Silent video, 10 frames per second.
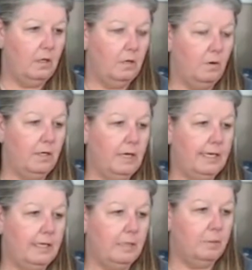Where did I
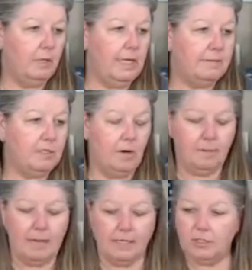get the burlap
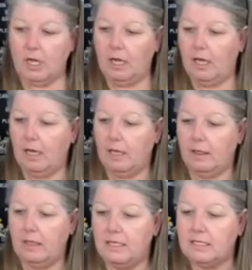square mesh?
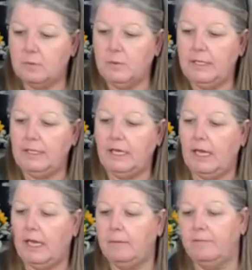This one
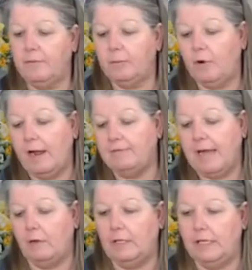came from Craft
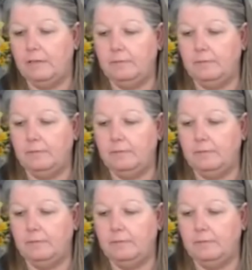Outlet.